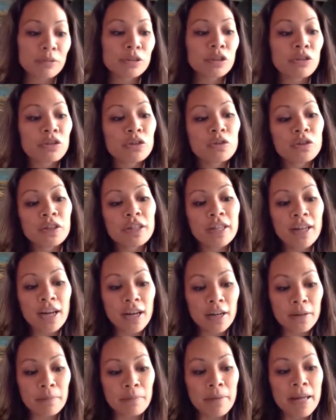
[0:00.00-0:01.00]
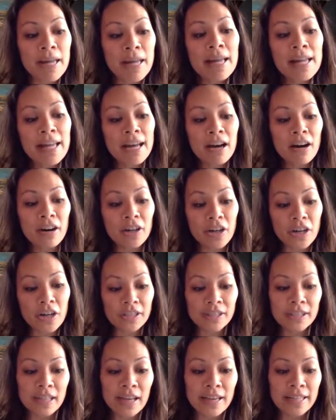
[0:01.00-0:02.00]
So you could come on our
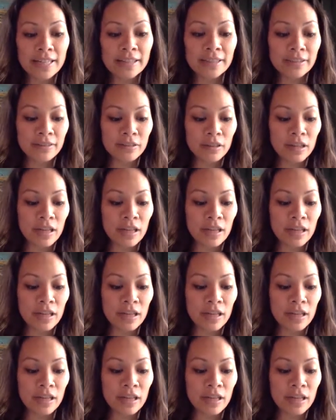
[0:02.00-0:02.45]
site.